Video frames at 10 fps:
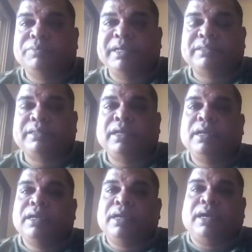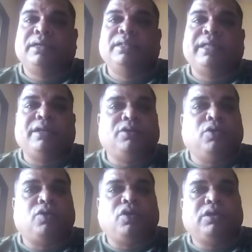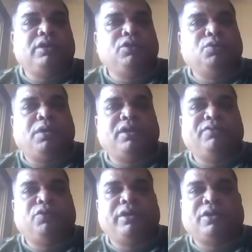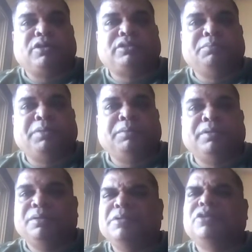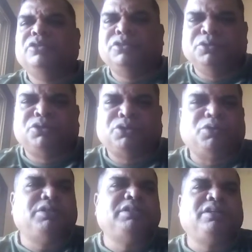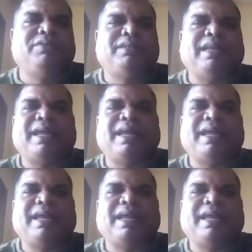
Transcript: base. Until then, go conquer, you wonderful and awesome people, because you so deserve it,